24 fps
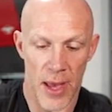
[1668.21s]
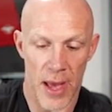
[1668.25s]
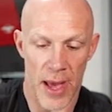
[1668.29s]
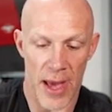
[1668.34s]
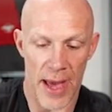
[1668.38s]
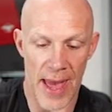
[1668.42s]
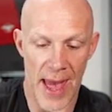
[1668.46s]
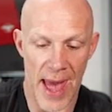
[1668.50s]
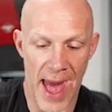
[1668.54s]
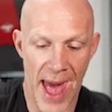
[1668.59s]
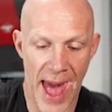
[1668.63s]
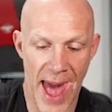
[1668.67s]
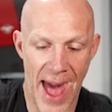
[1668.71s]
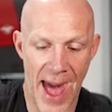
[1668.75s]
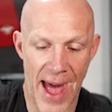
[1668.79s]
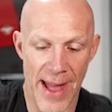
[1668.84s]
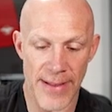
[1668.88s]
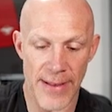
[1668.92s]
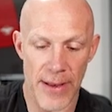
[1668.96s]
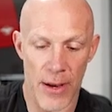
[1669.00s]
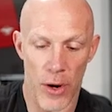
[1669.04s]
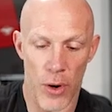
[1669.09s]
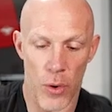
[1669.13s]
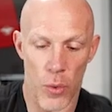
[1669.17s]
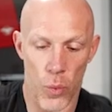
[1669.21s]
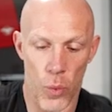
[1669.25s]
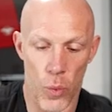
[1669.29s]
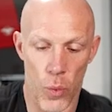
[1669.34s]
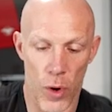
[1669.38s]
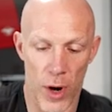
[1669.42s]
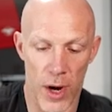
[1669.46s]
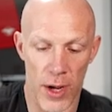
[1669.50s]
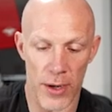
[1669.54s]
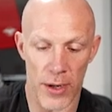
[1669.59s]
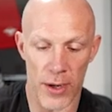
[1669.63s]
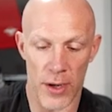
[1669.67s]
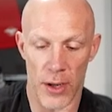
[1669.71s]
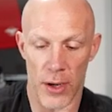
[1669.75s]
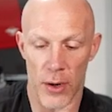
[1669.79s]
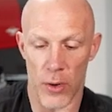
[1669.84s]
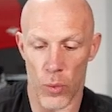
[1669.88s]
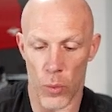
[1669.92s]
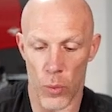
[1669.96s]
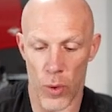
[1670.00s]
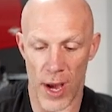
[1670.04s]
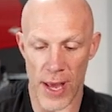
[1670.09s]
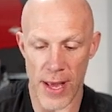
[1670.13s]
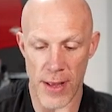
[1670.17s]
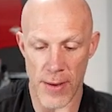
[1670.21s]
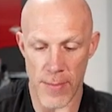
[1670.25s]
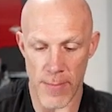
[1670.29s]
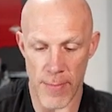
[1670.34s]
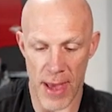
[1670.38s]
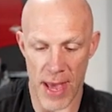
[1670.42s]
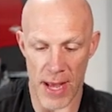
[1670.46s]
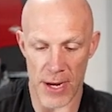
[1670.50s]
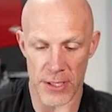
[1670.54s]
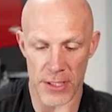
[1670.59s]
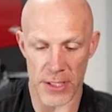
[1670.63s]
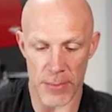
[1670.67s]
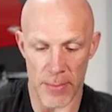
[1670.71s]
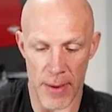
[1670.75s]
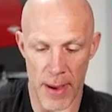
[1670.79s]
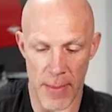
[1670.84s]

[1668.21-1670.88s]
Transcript: I add 1 white mana to